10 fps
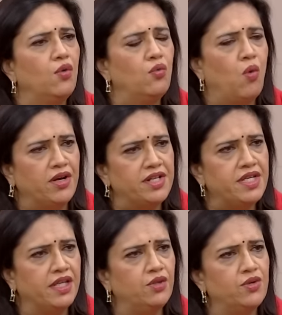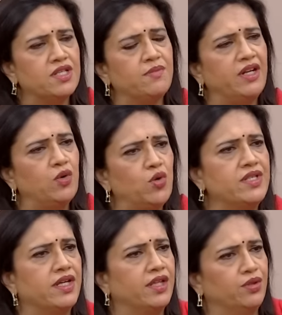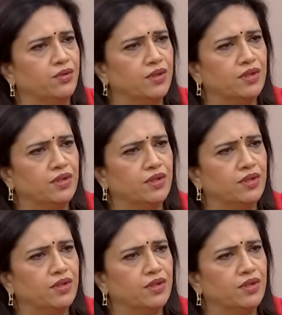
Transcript: what is Hinduism and who is a Hindu?